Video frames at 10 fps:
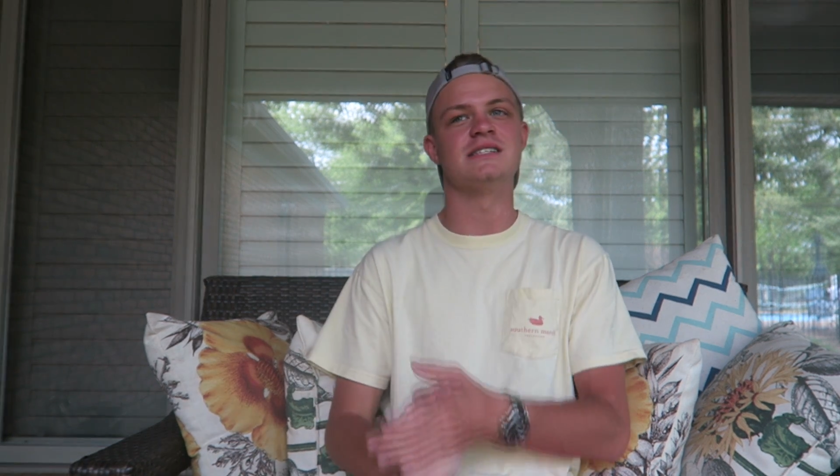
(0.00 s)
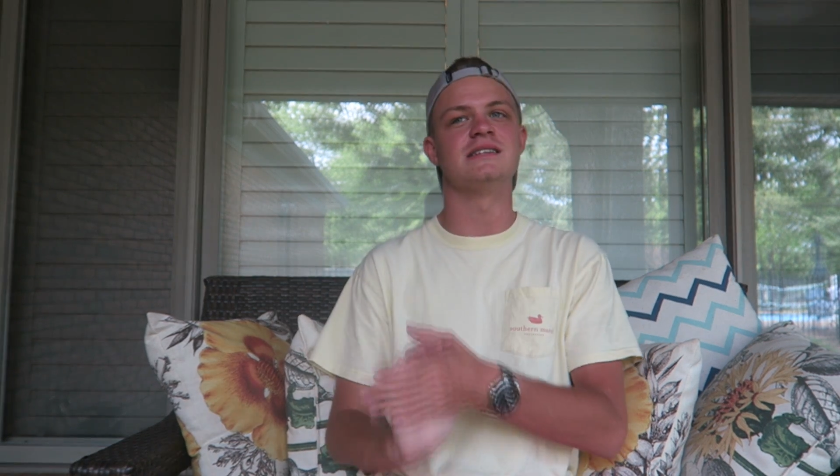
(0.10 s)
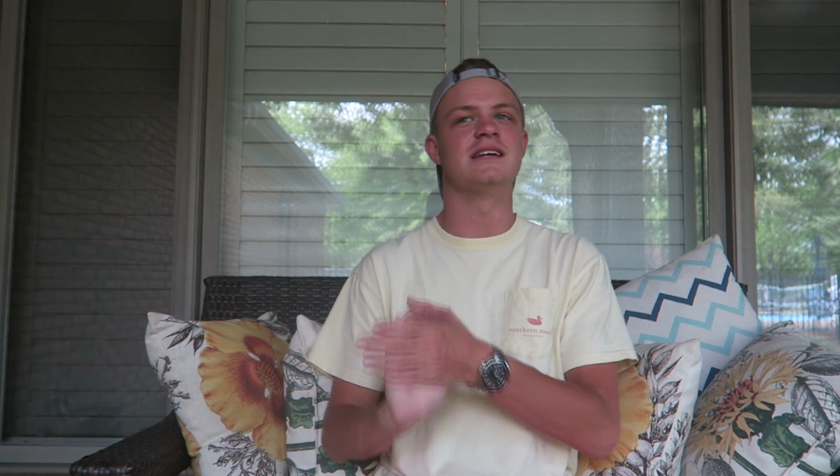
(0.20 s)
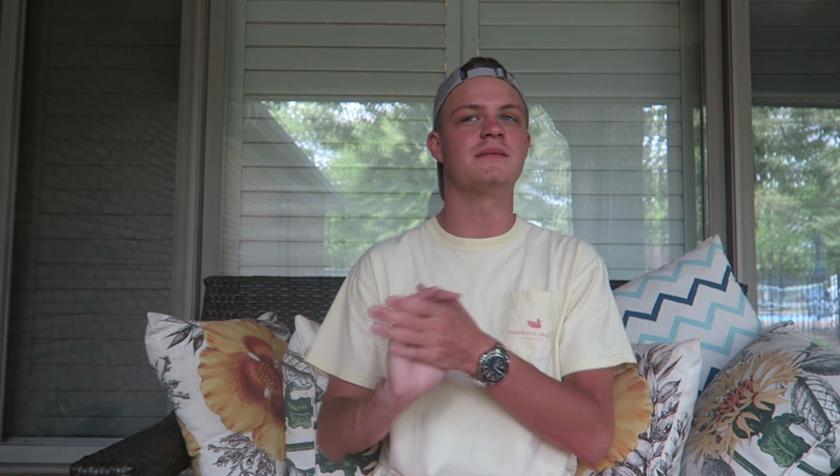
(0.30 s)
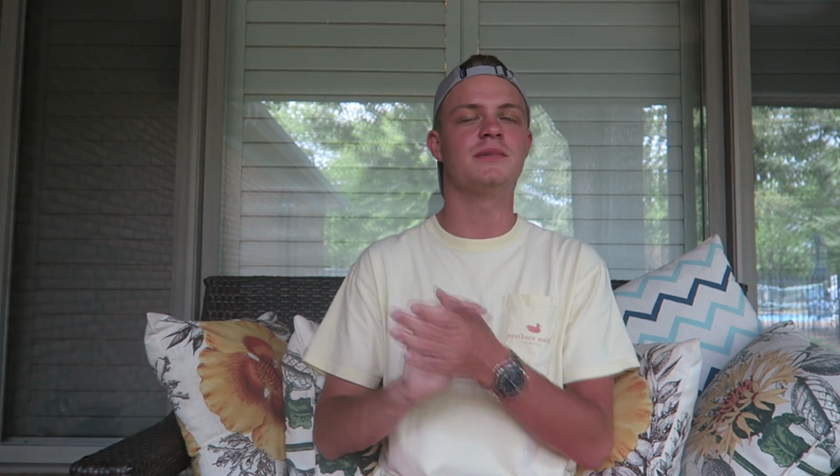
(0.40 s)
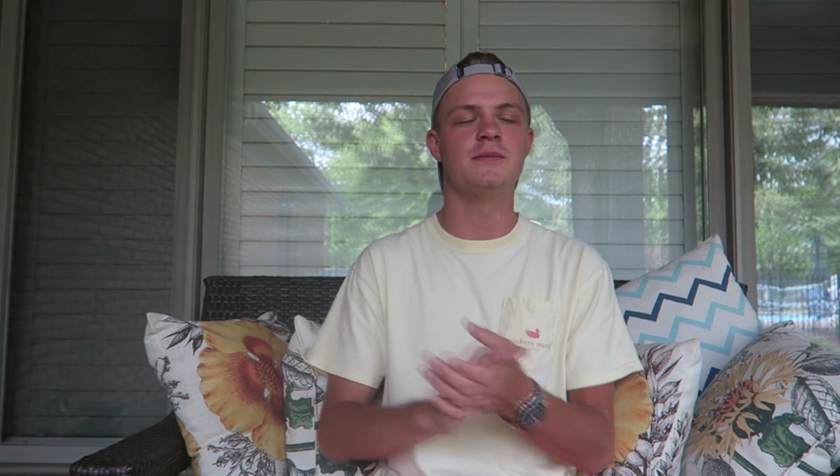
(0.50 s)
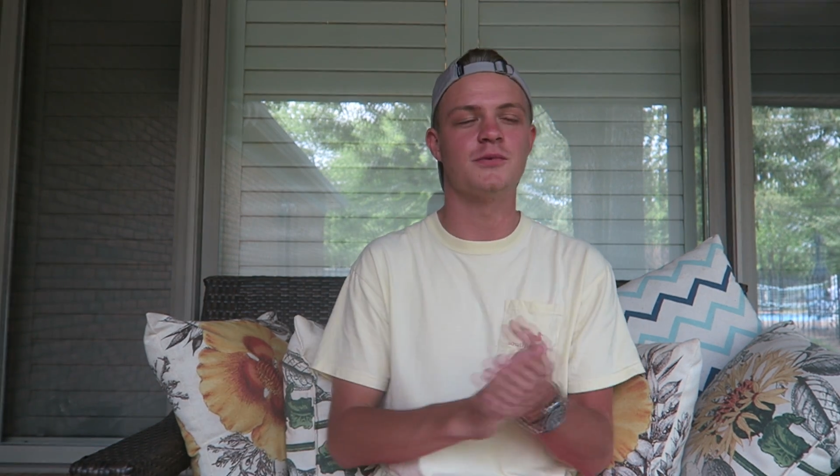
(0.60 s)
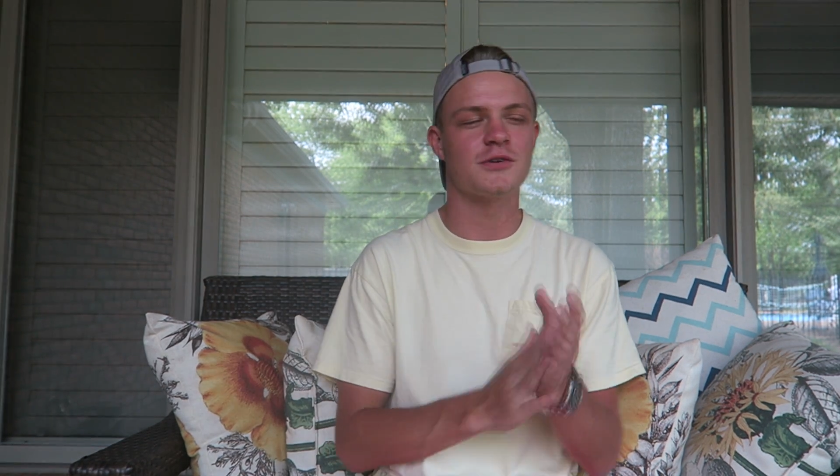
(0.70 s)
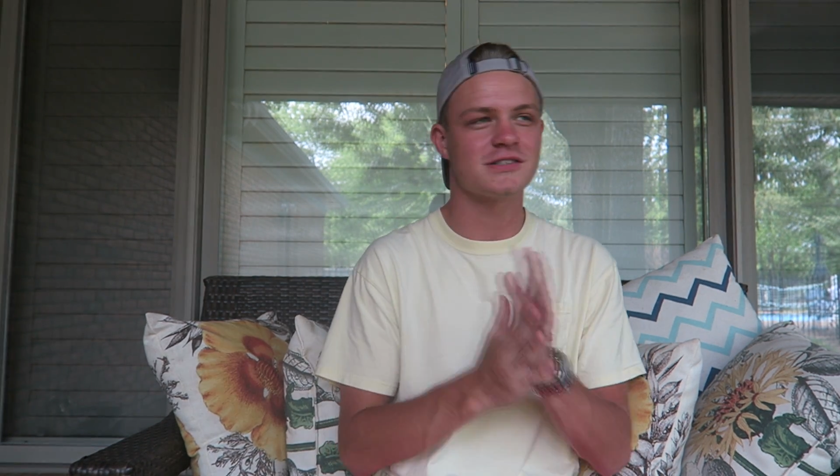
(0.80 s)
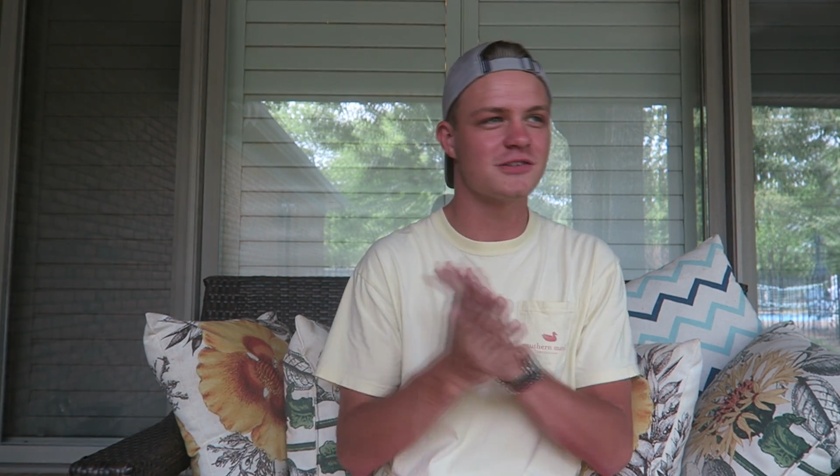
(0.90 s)
and yet
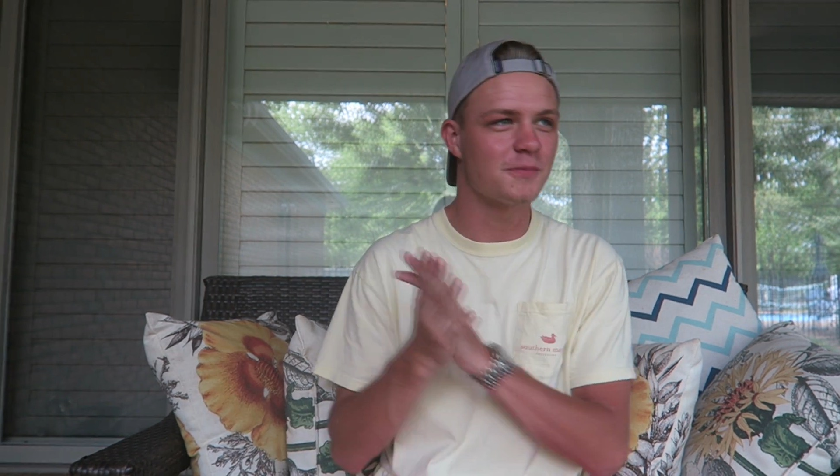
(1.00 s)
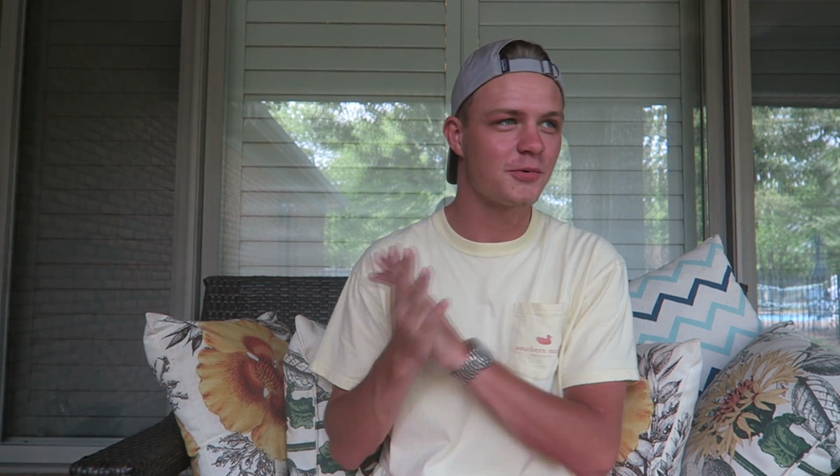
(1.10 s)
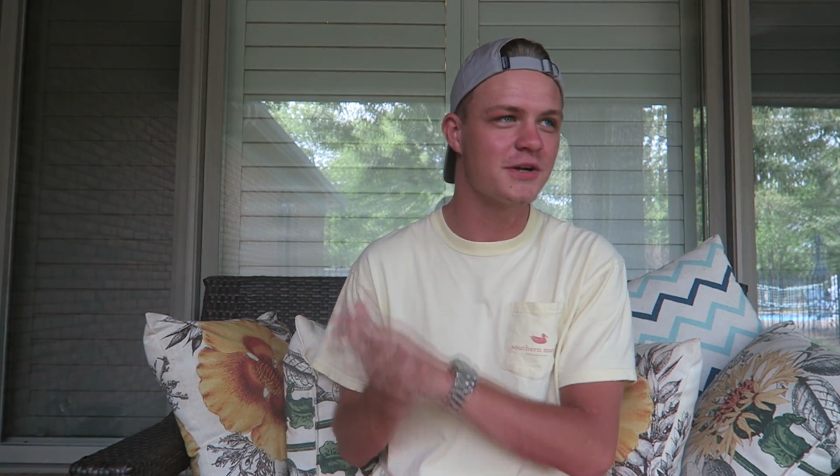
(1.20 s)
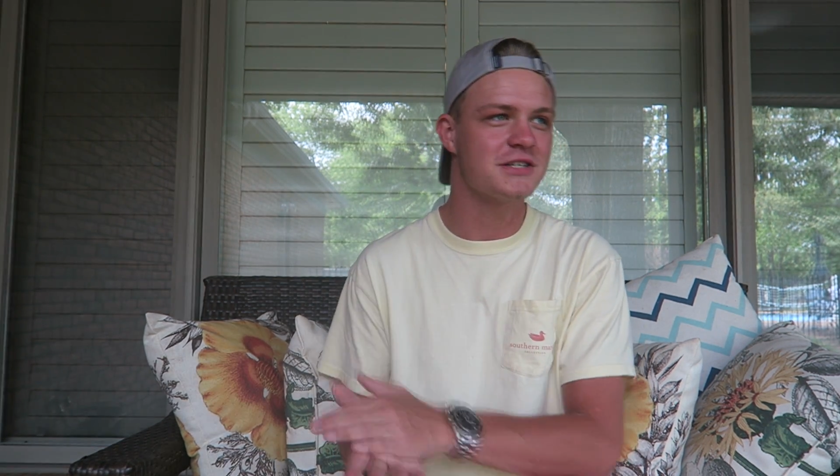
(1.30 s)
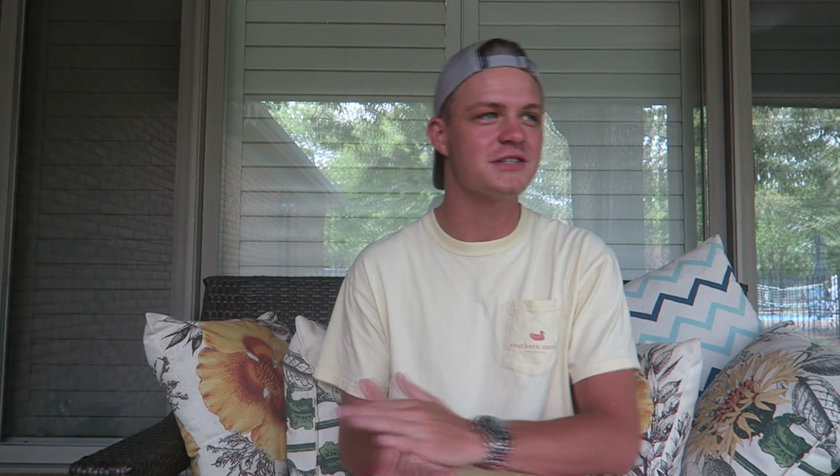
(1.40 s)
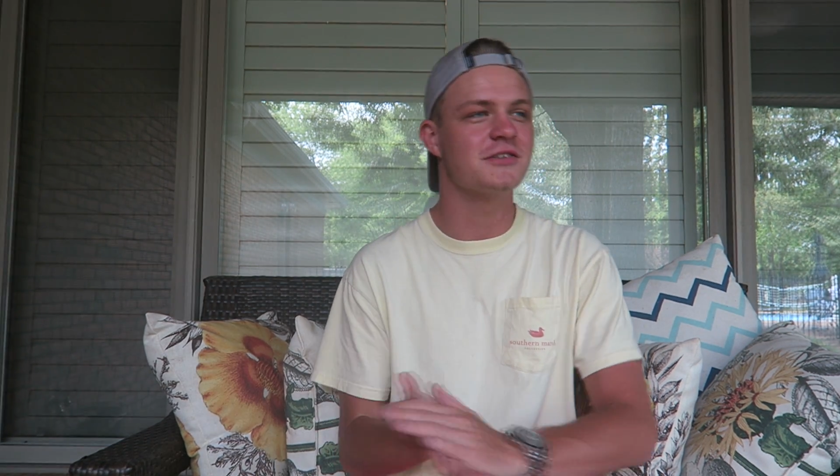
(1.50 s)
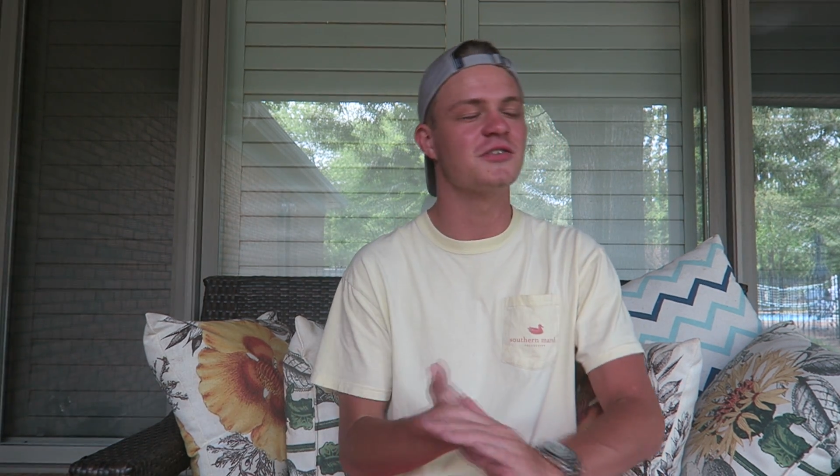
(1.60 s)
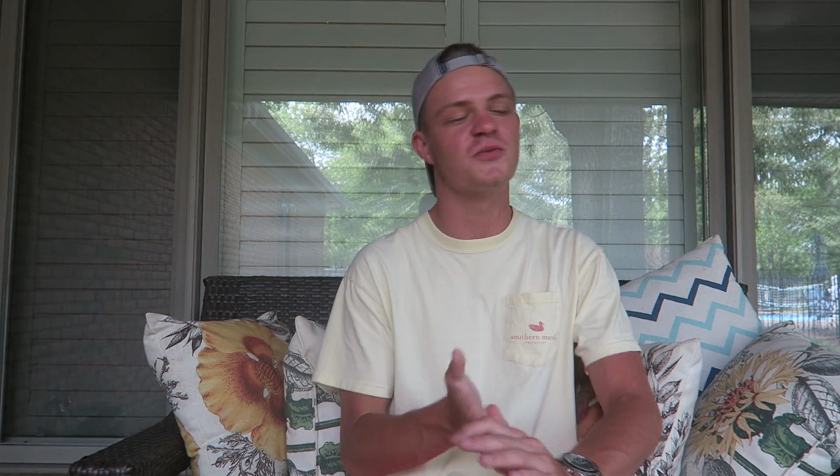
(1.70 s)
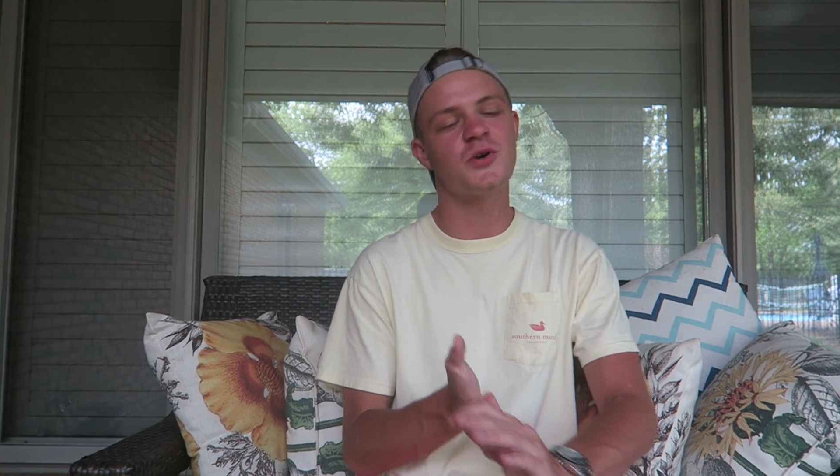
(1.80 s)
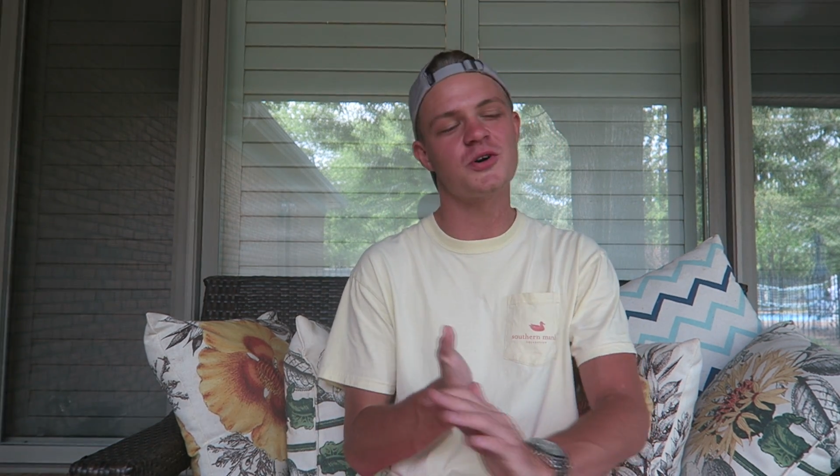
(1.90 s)
people are still preaching
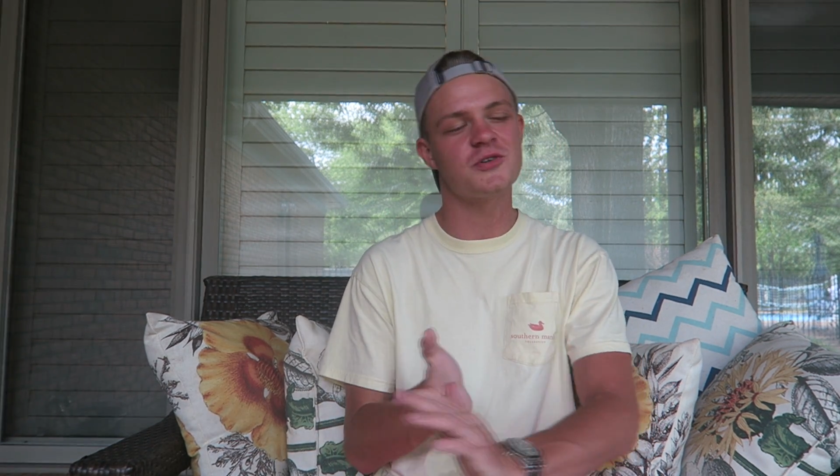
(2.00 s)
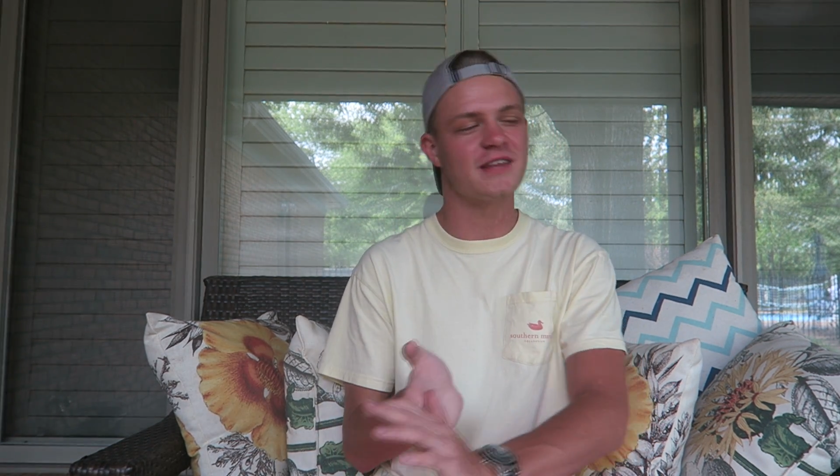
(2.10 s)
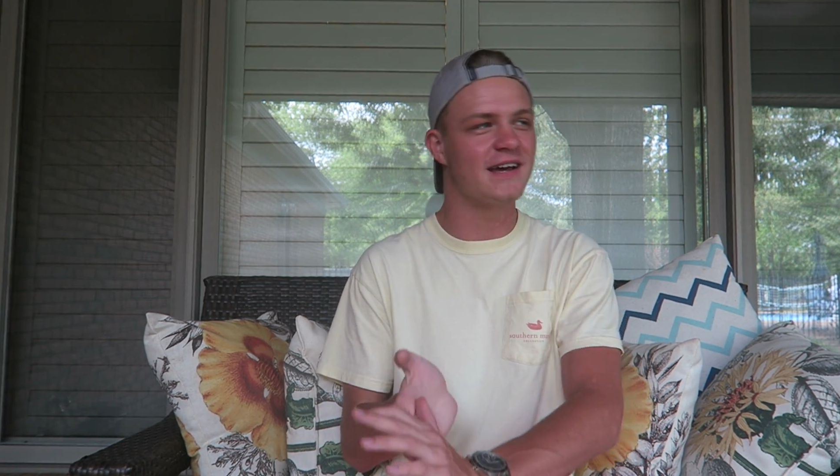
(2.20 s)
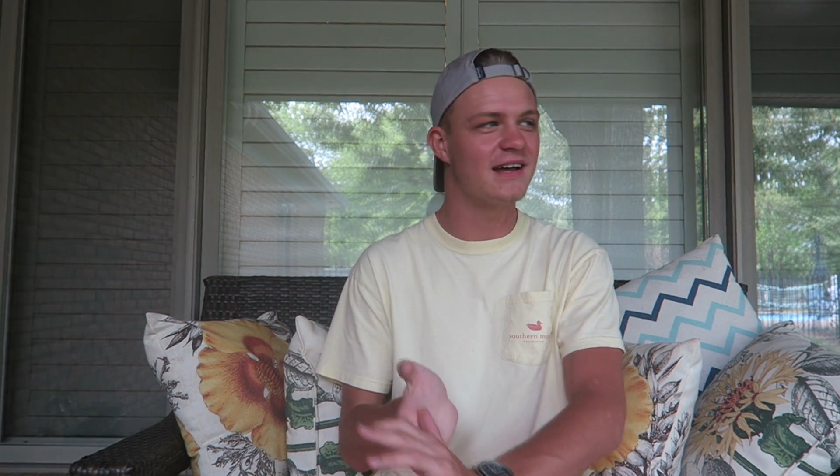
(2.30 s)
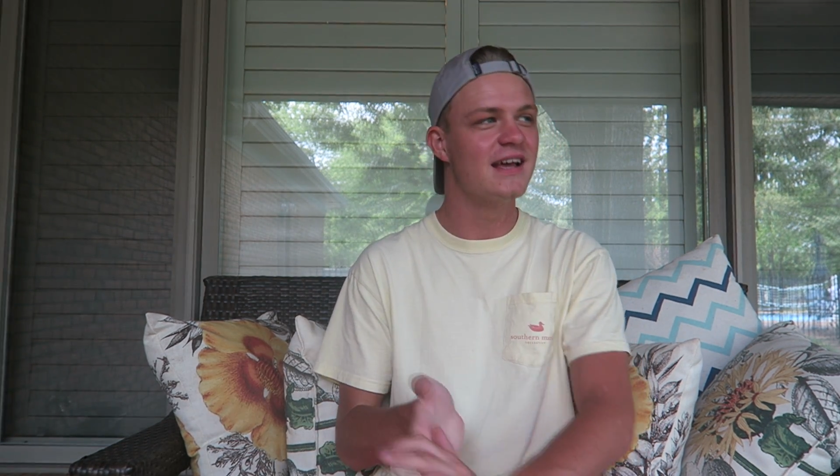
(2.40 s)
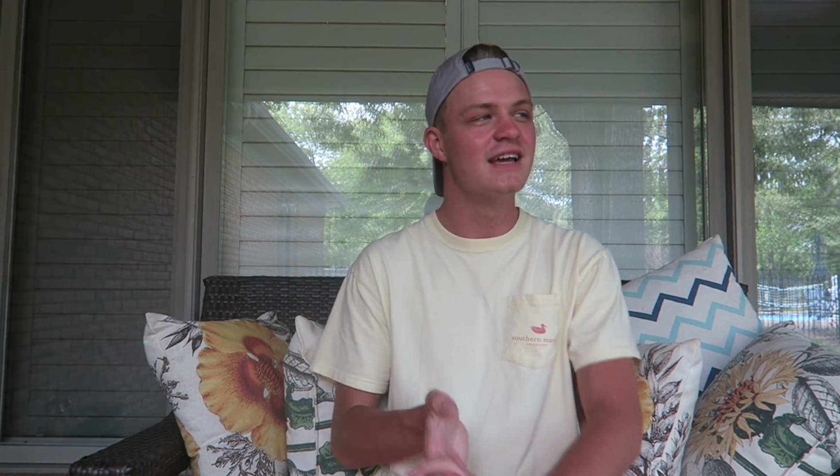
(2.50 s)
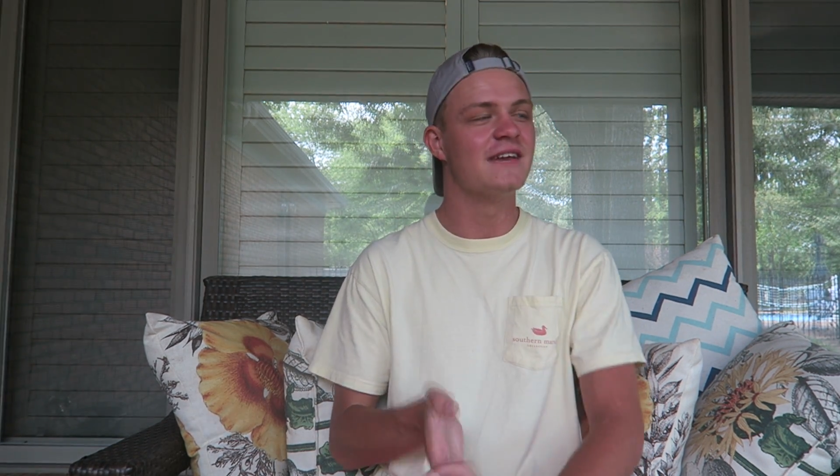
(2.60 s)
to the world that